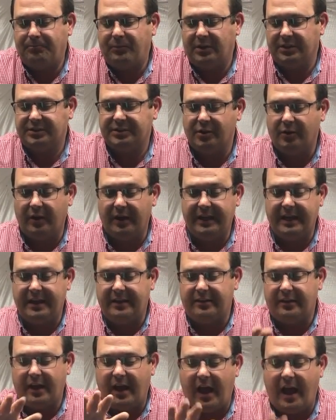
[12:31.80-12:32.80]
So
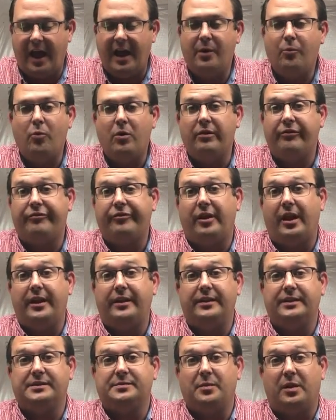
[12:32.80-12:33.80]
again, I want to fly
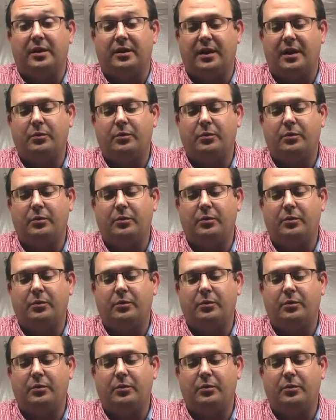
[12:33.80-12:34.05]
this model.